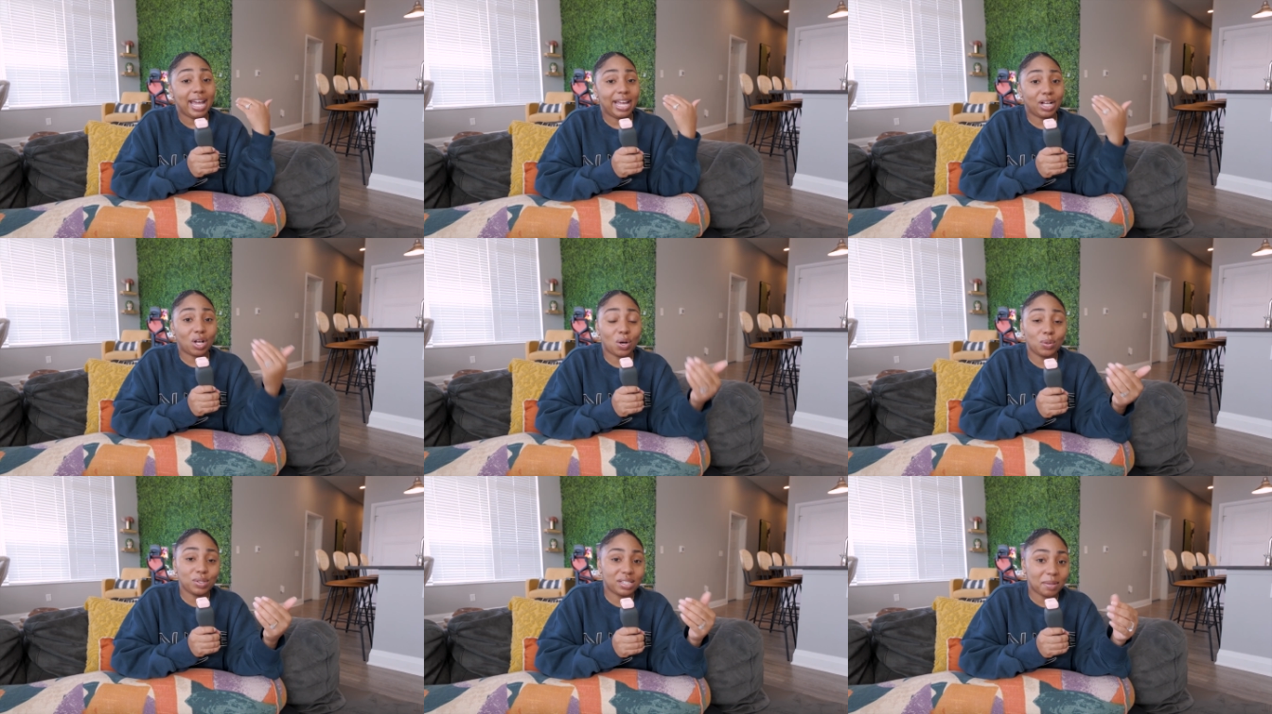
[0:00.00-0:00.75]
and
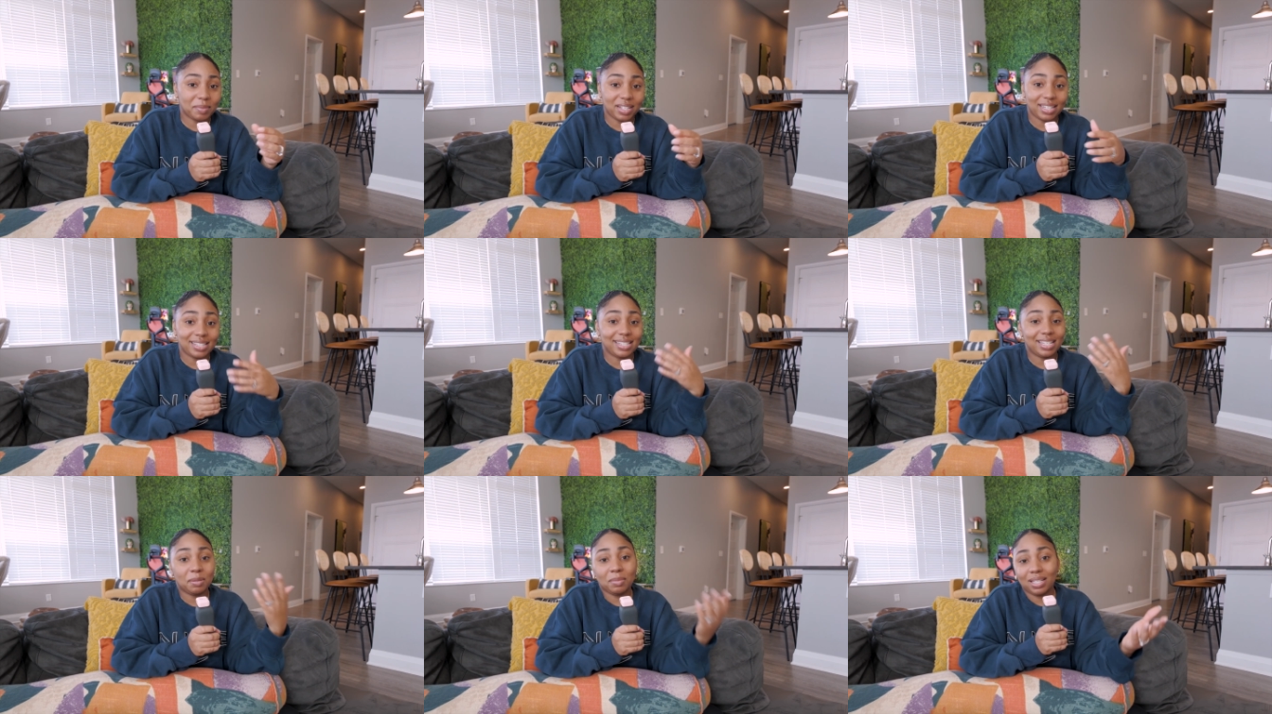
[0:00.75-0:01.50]
code something and
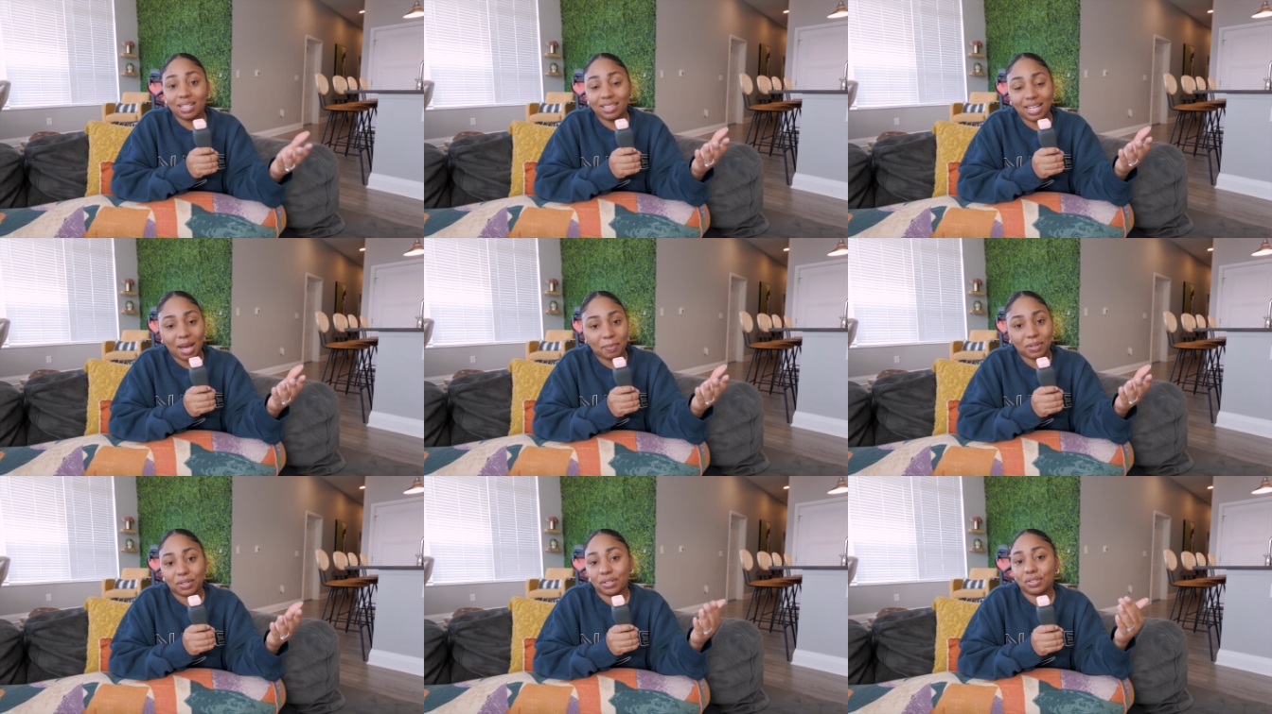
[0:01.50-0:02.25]
see it immediately
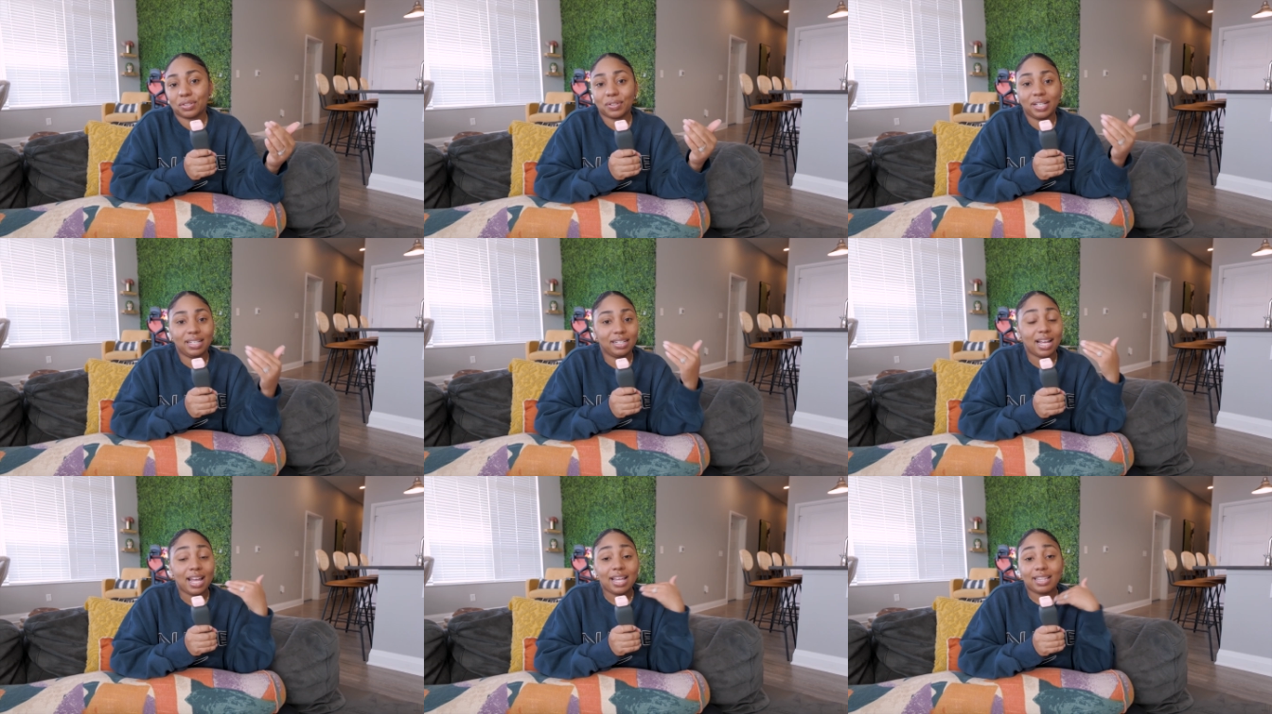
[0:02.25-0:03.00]
happen on your screen.